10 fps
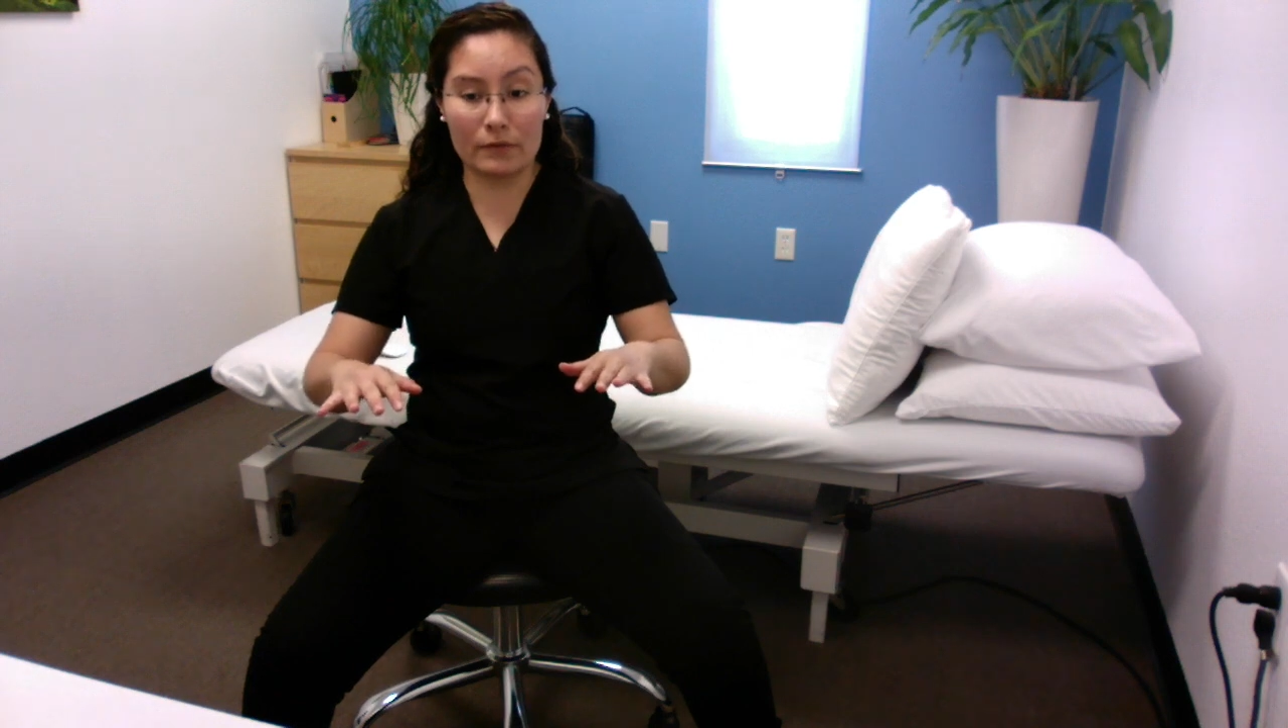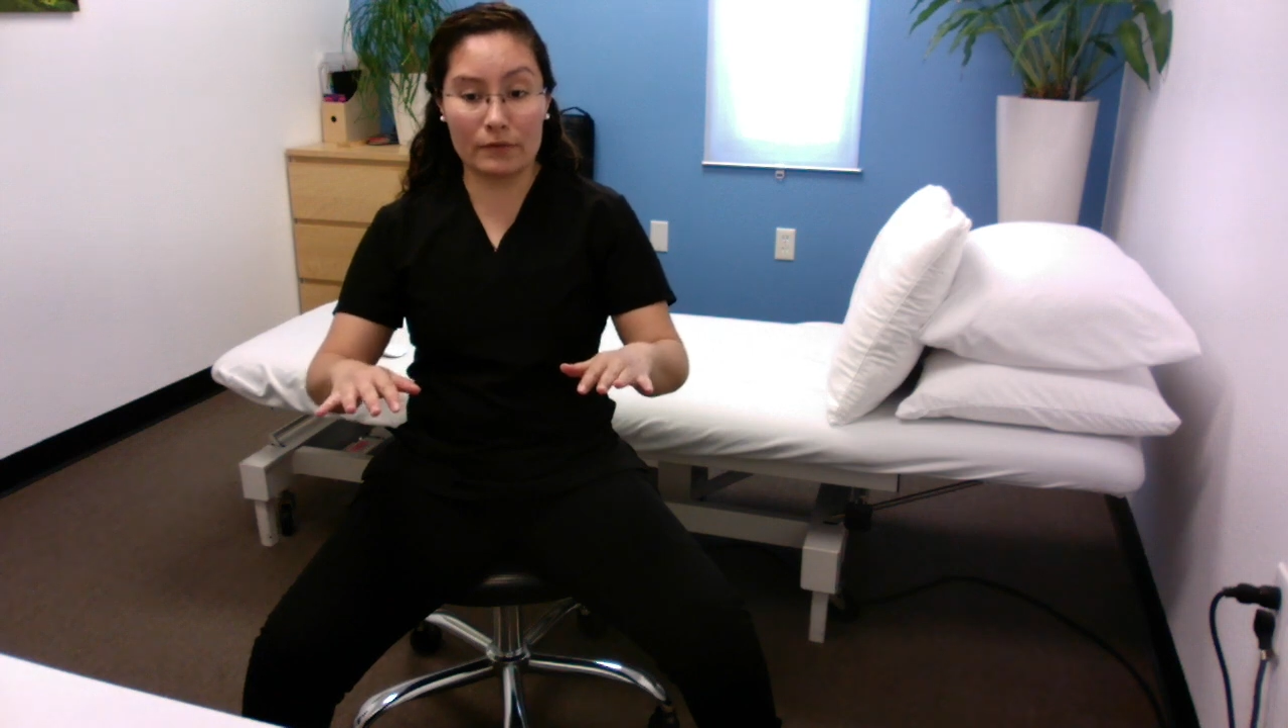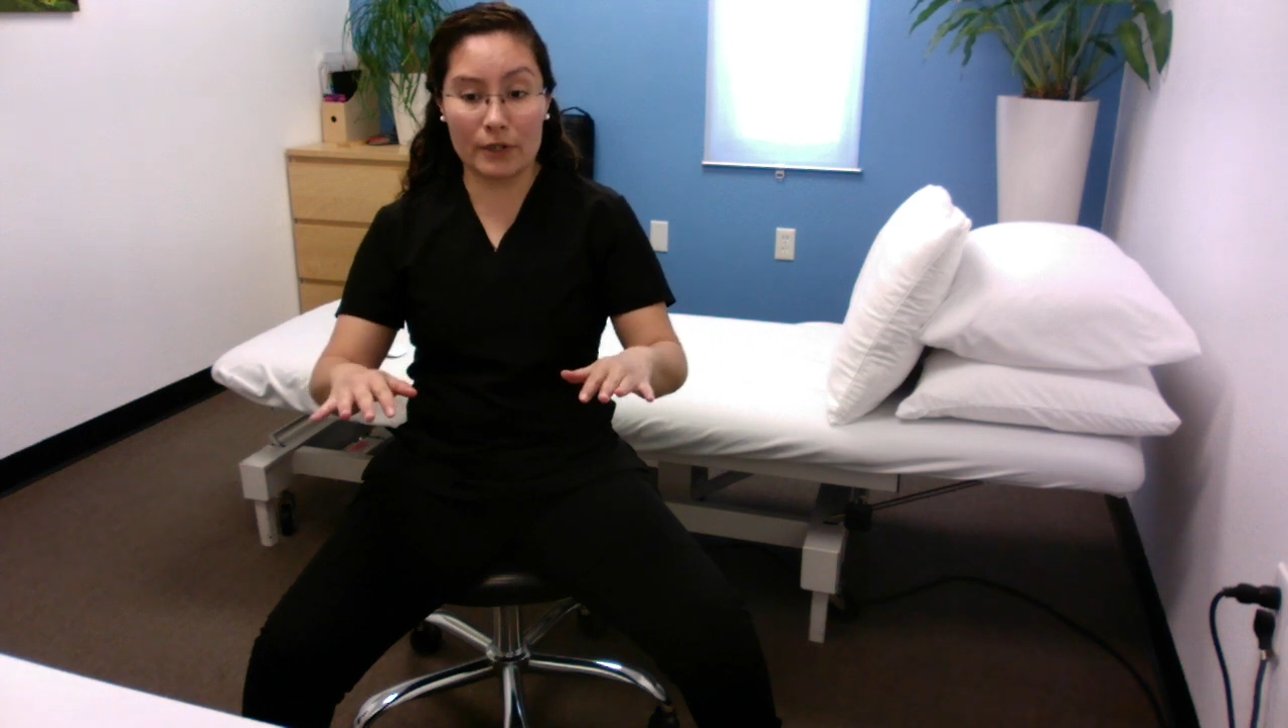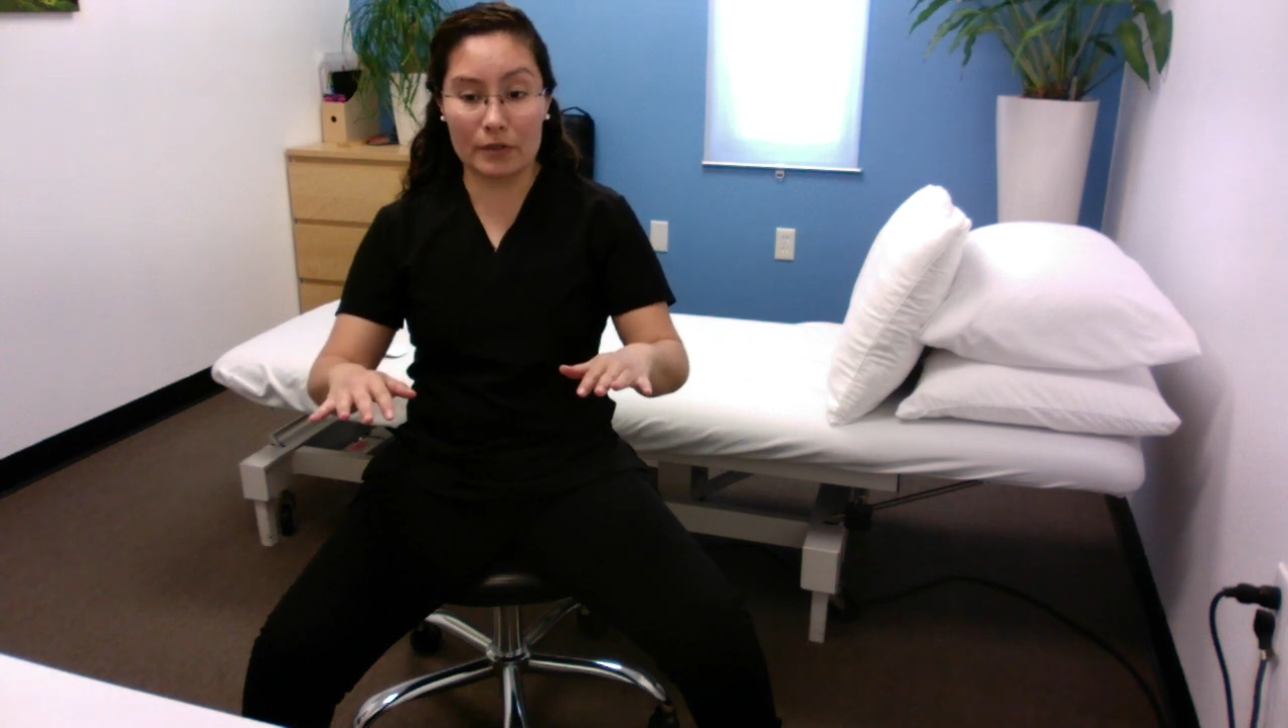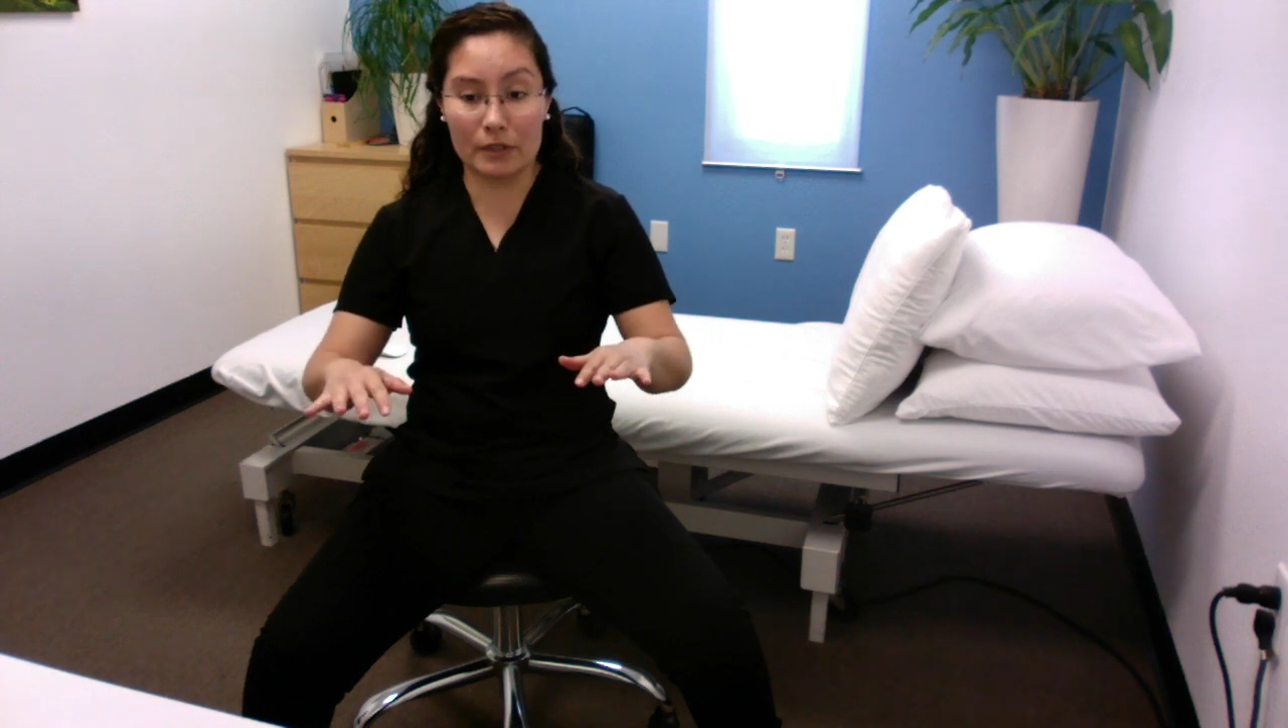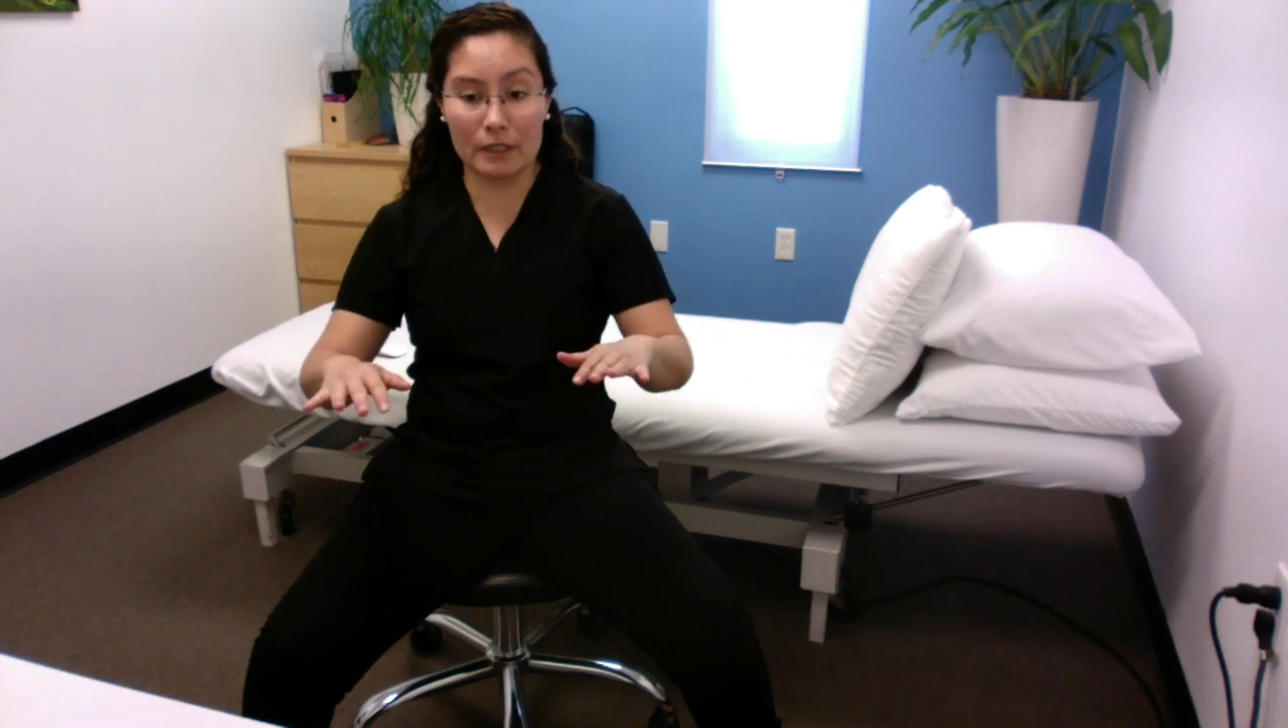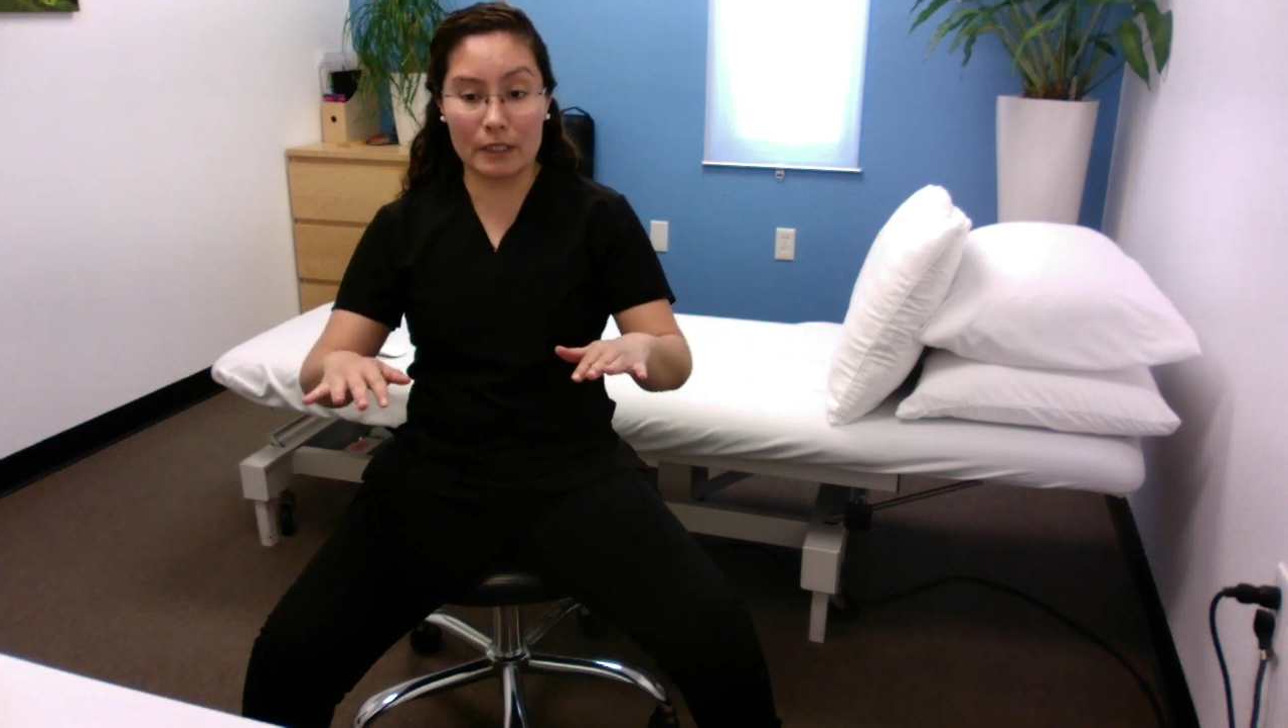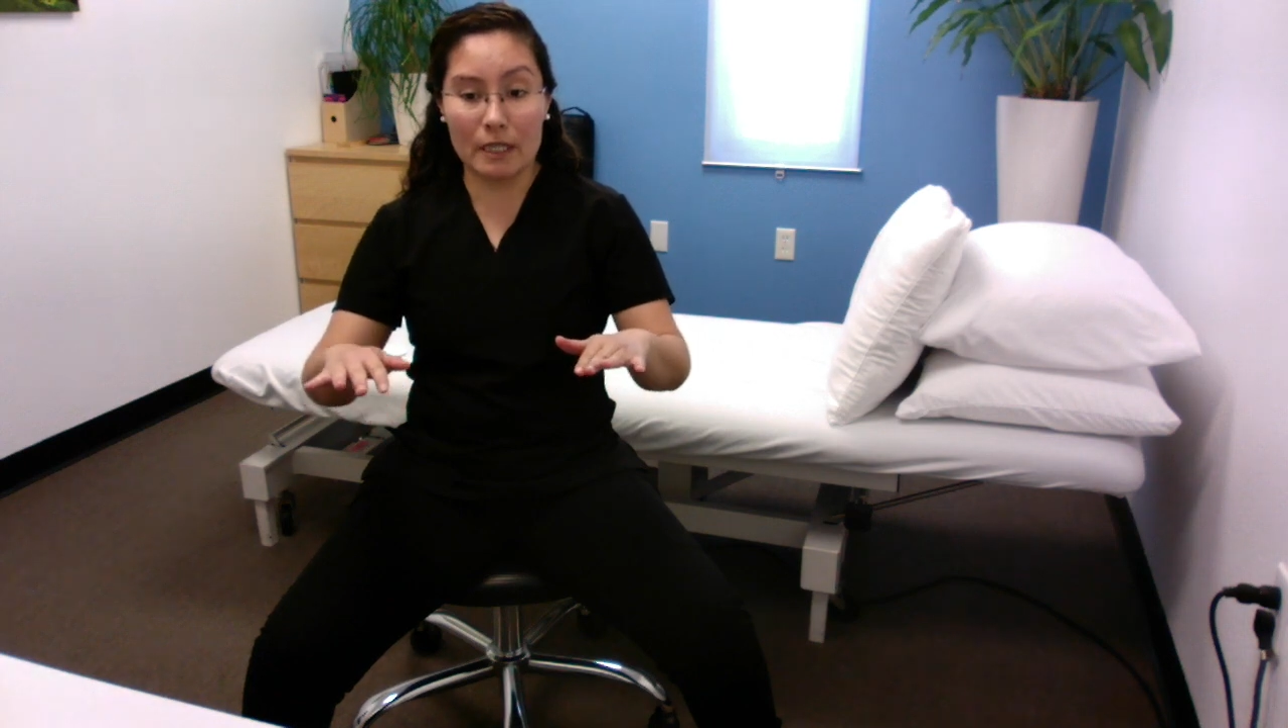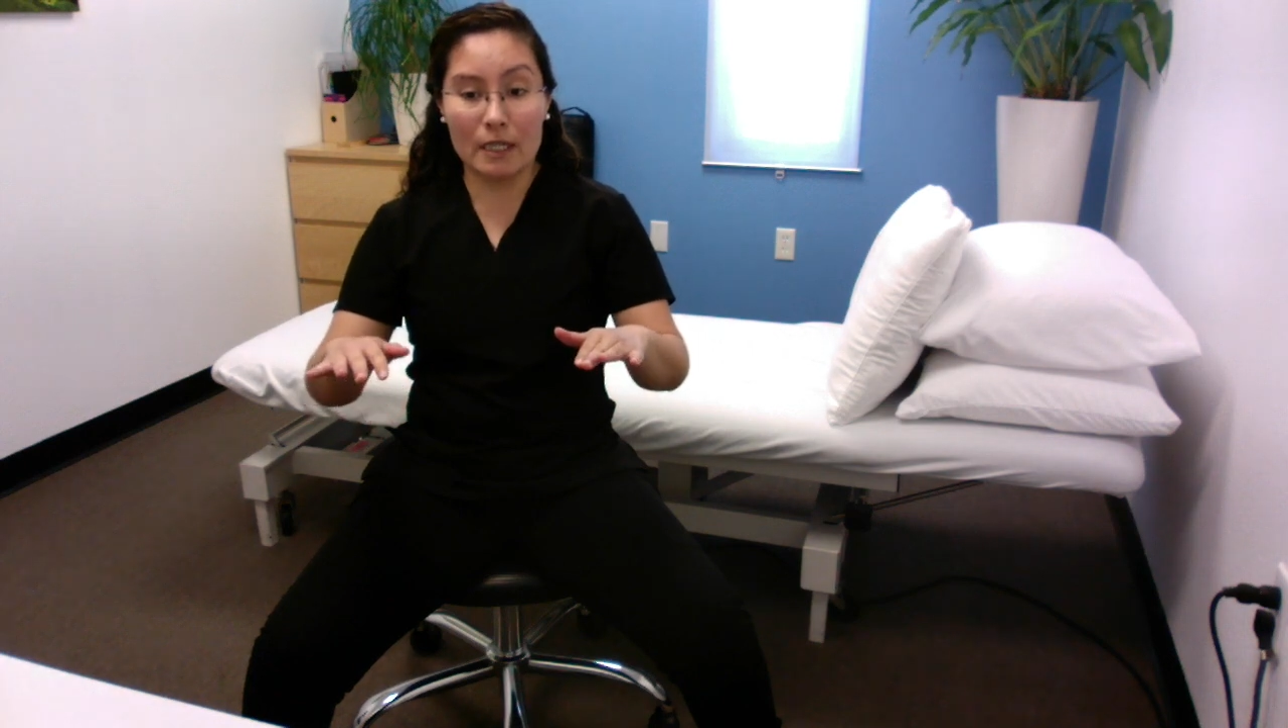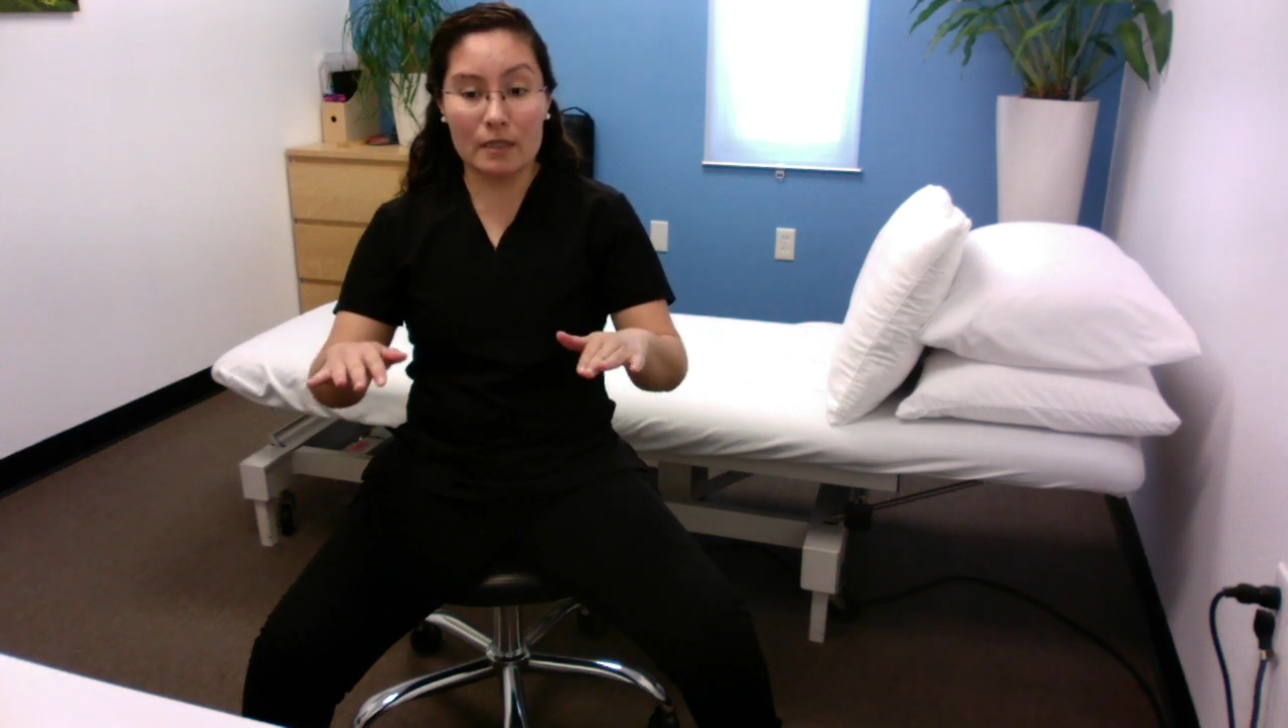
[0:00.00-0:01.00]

fairly